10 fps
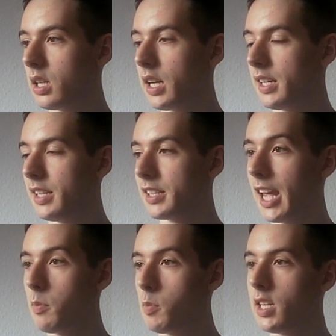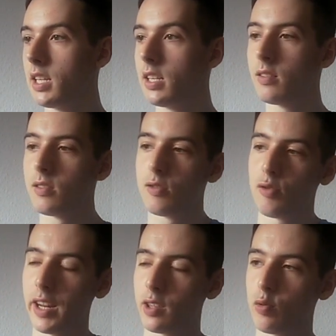in the game he
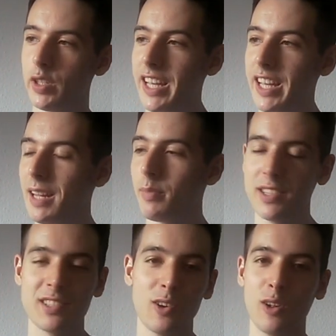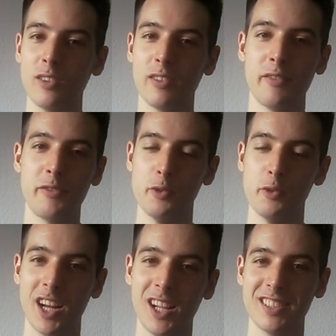tried queen e eight, but it's all
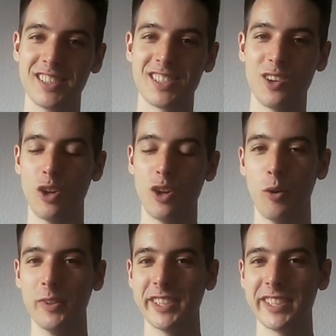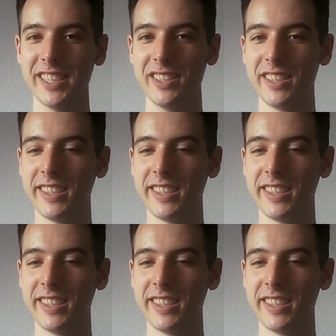futile, it's all hopeless here.